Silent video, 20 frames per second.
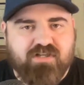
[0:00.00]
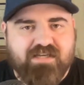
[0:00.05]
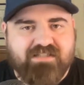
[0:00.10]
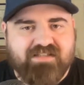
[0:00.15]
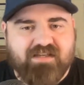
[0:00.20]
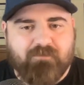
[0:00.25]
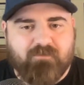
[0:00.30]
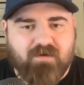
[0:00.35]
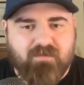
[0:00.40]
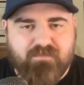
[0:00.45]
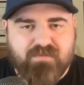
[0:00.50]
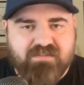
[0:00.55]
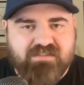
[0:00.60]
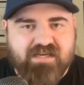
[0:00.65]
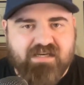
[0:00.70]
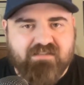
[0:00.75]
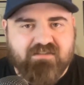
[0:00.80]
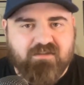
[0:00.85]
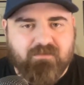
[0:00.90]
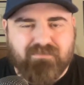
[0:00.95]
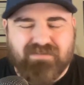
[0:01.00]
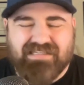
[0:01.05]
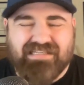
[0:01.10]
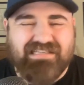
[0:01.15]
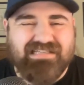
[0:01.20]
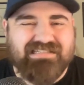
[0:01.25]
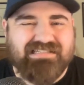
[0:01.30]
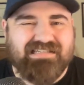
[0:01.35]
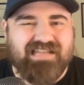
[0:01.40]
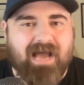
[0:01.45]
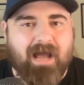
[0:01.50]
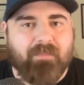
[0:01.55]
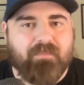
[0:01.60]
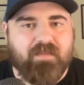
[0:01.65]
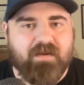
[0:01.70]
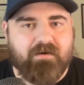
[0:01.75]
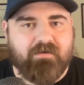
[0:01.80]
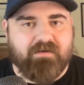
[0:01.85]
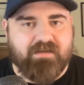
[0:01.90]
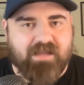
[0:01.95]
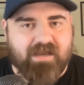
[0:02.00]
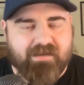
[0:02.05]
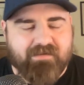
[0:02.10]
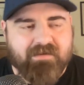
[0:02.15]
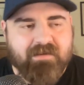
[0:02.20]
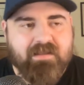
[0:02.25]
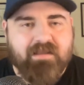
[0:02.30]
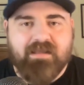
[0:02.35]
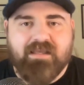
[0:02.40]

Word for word: as a rim protector, but he is not there yet.